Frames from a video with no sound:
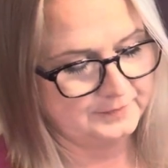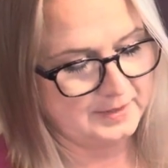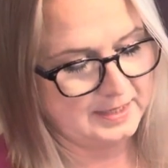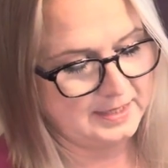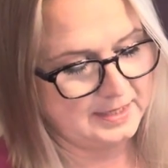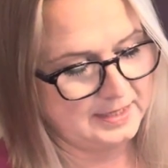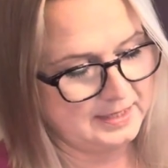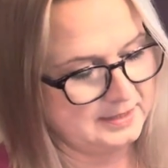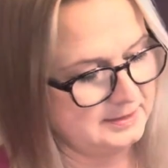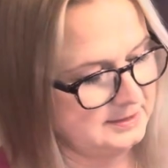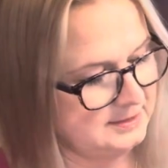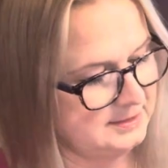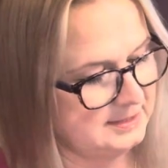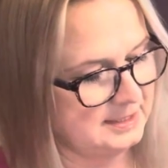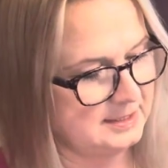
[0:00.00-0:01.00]
and
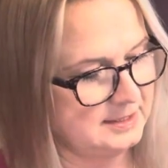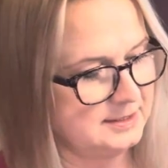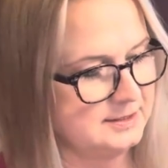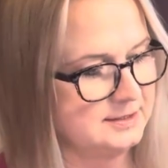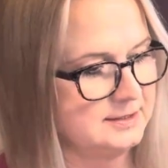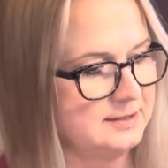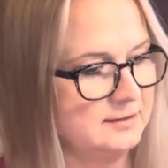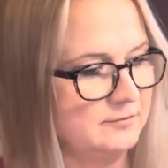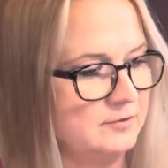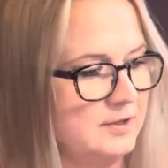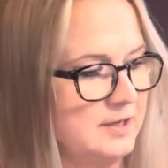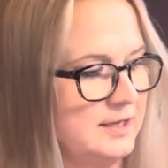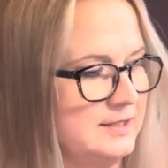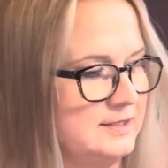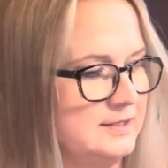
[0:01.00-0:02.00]
6.
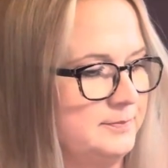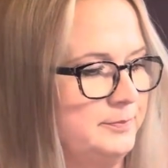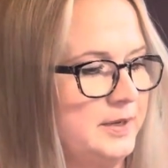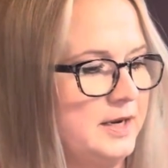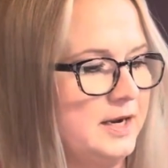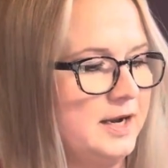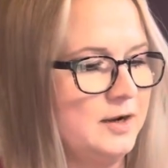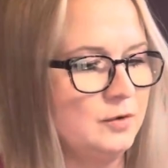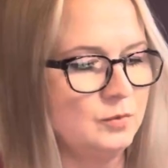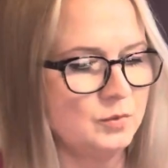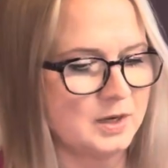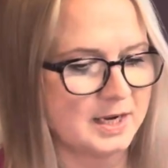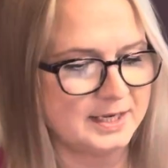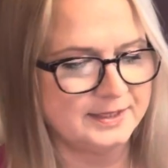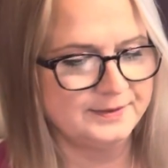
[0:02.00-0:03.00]
Right, pile
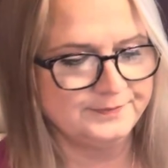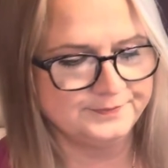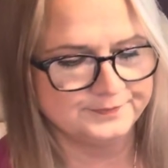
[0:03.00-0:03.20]
one.